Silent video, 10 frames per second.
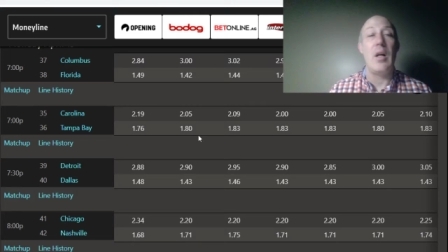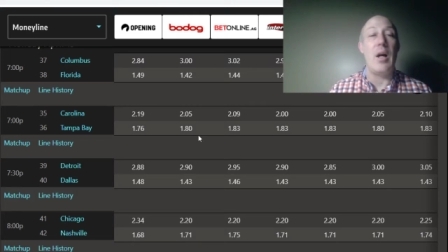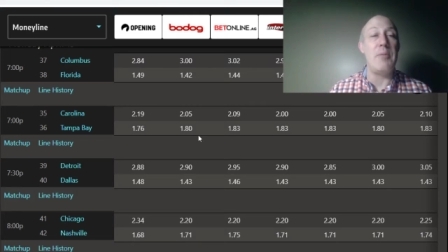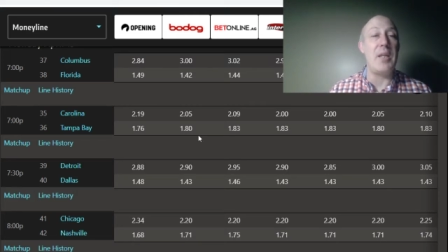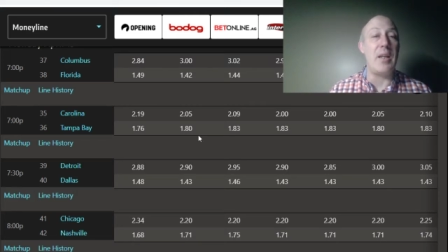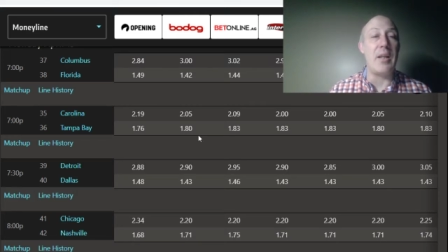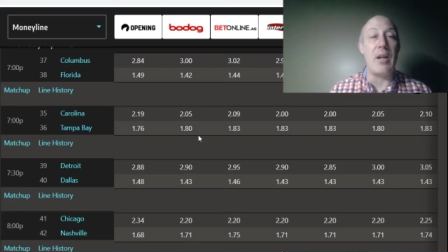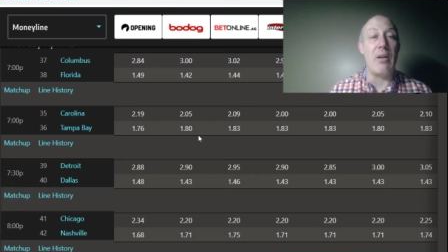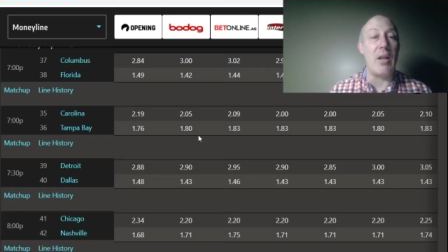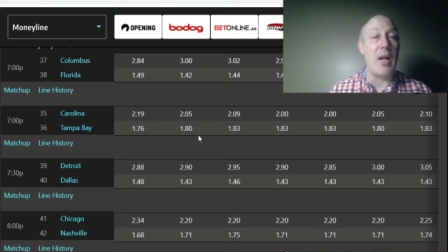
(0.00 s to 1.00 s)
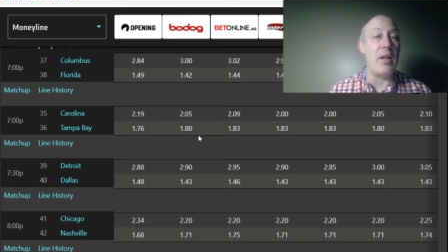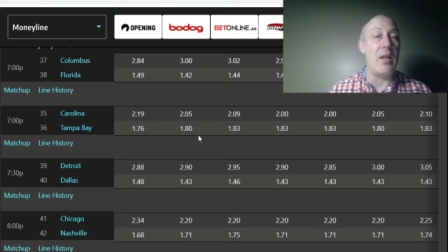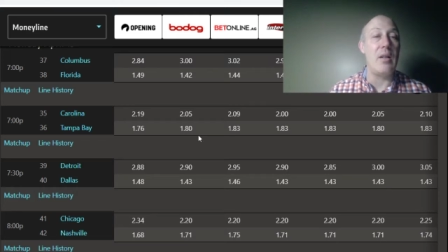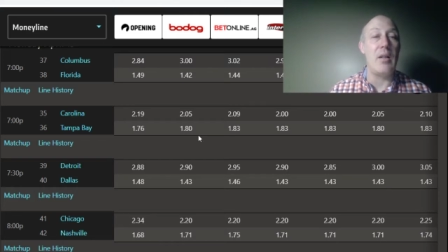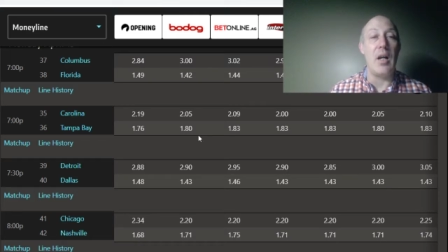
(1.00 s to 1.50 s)
I'm taking
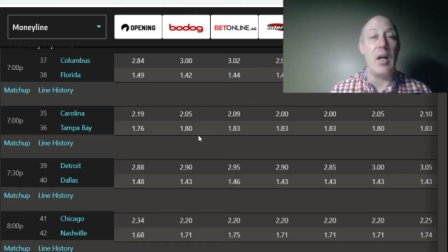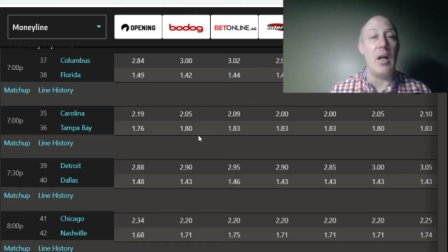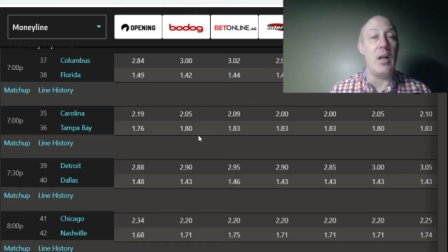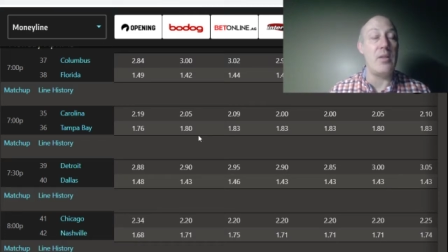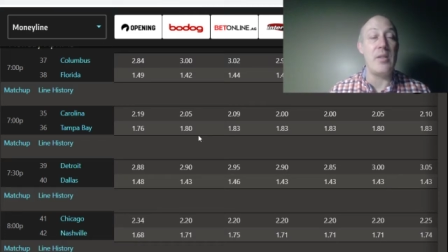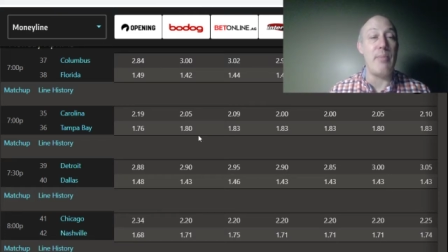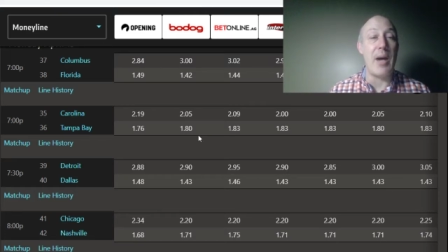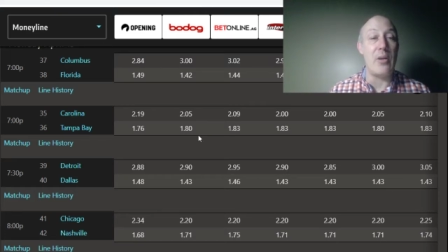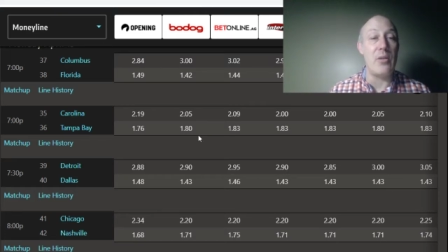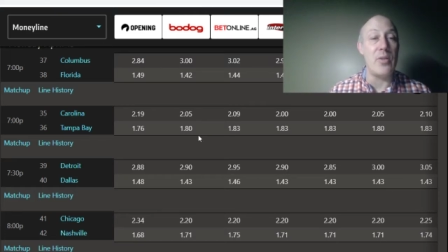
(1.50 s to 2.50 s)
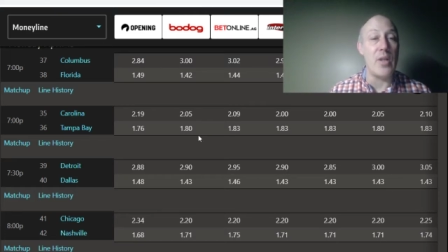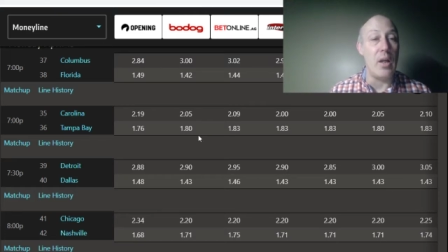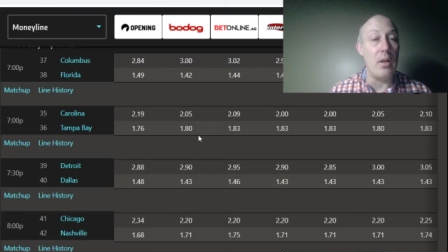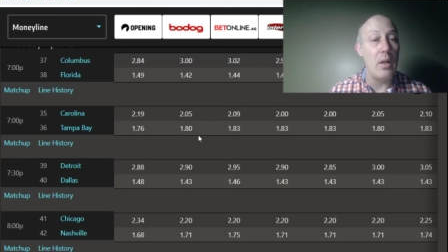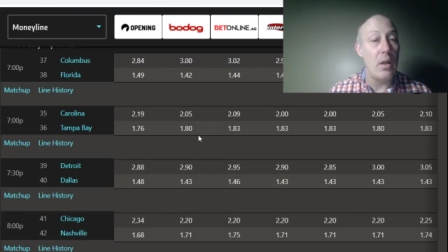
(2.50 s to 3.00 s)
Carolina. Doesn't matter who's
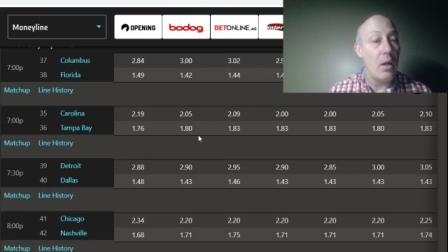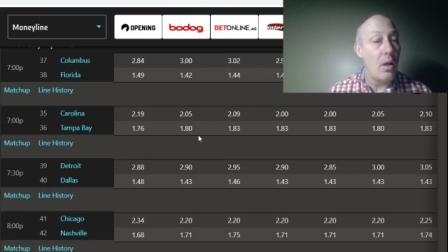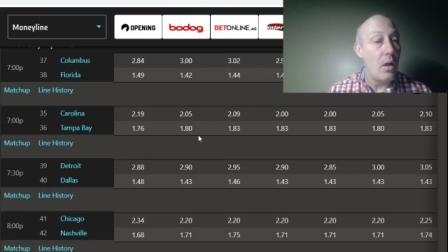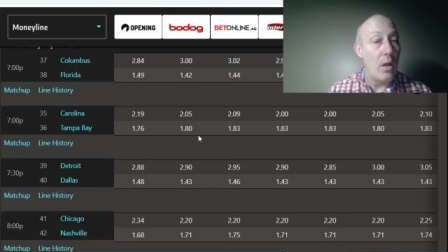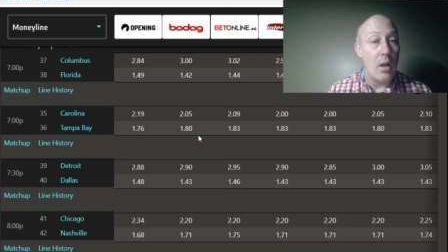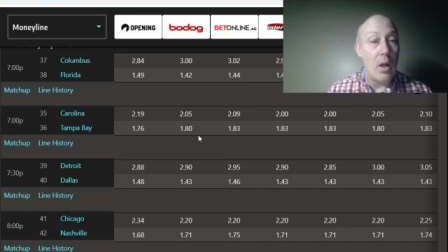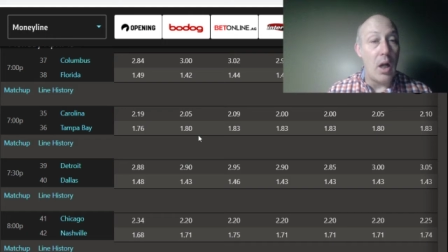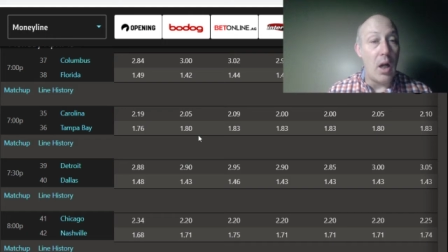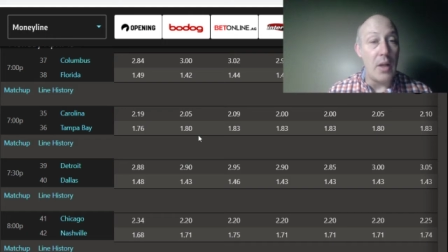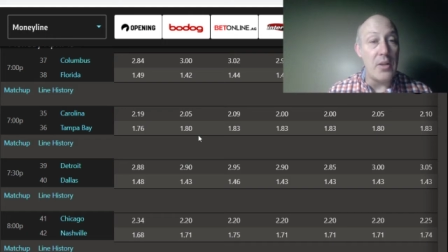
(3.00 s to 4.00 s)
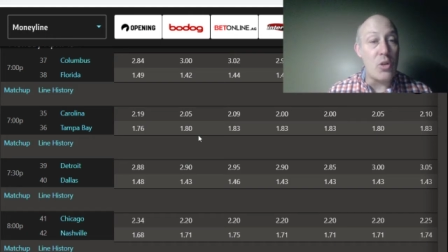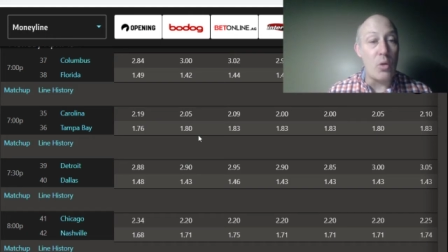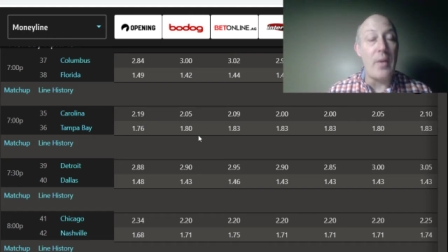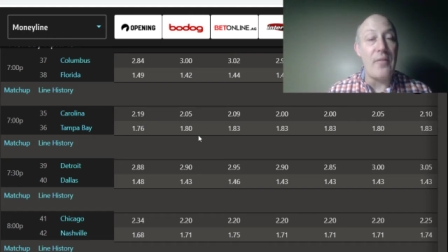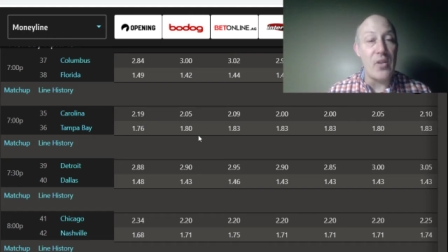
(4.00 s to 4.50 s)
met.
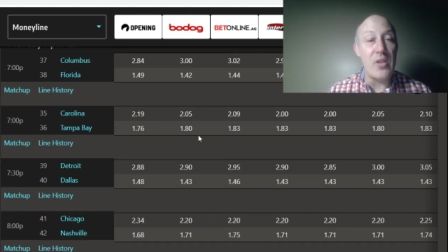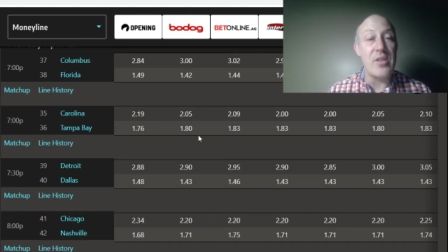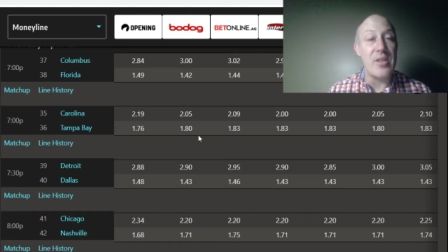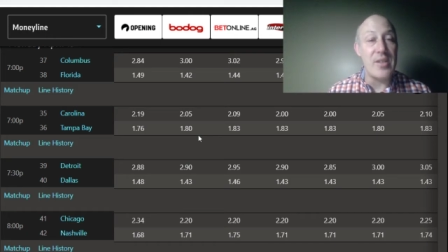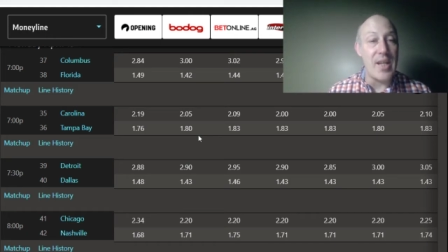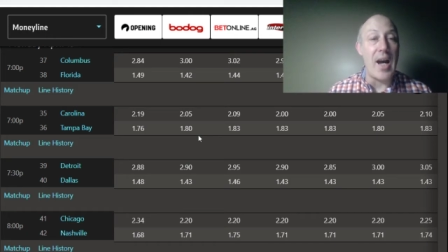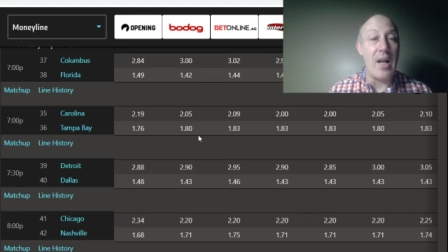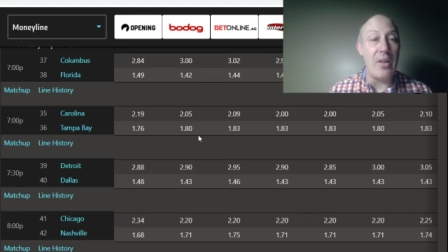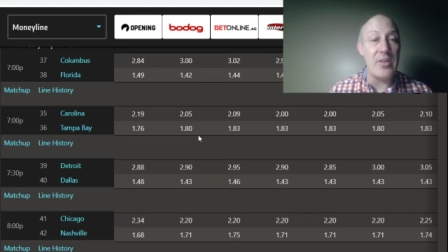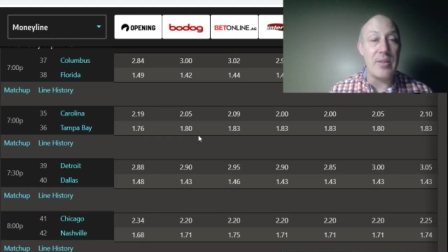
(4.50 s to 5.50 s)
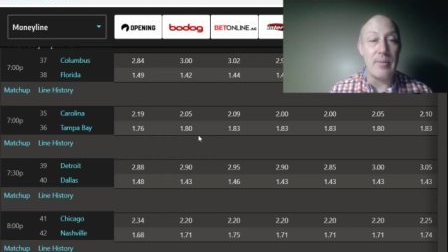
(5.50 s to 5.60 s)
Detroit versus Dallas.